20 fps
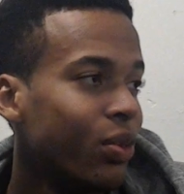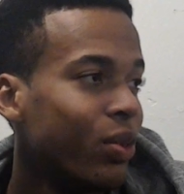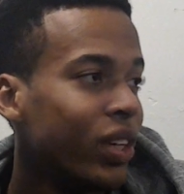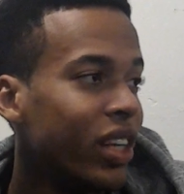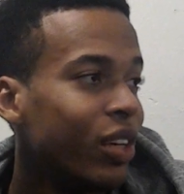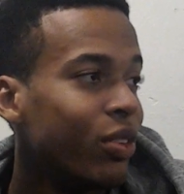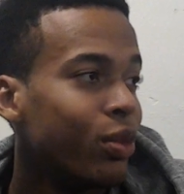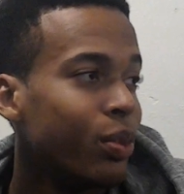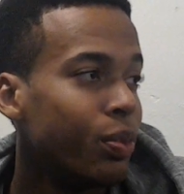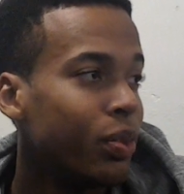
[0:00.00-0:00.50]
what
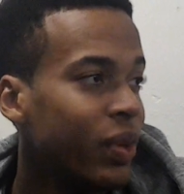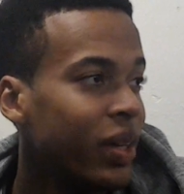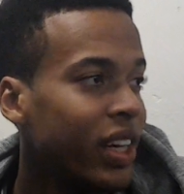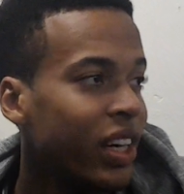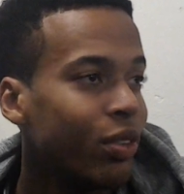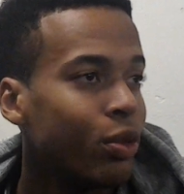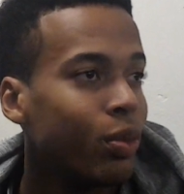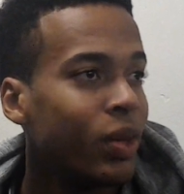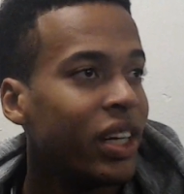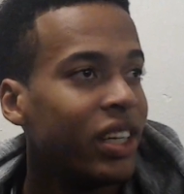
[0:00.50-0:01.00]

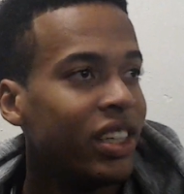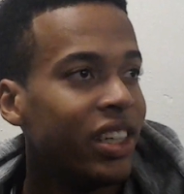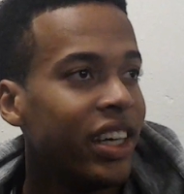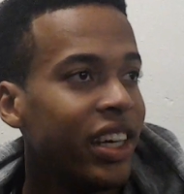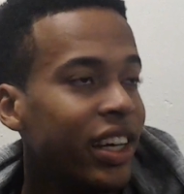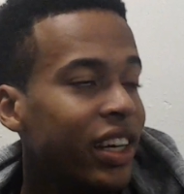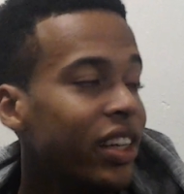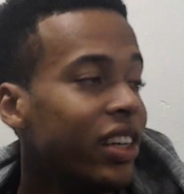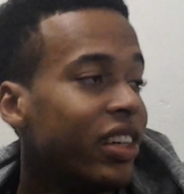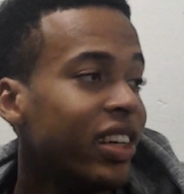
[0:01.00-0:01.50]
everybody
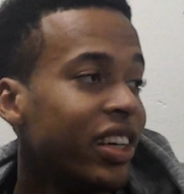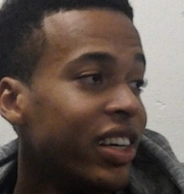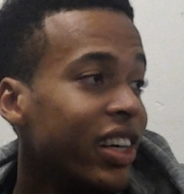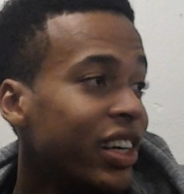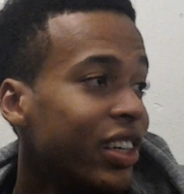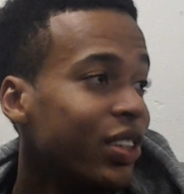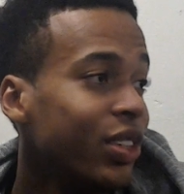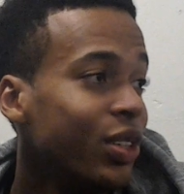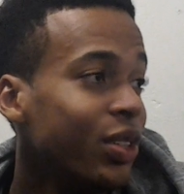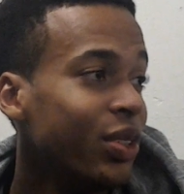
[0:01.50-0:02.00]
can and
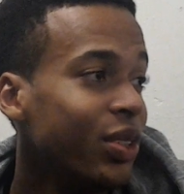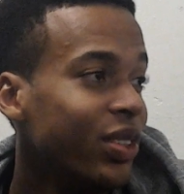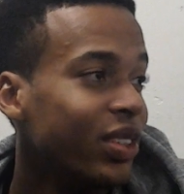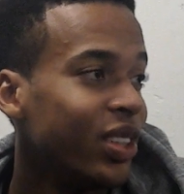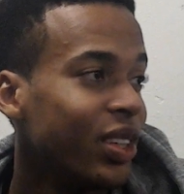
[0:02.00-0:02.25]
cannot do.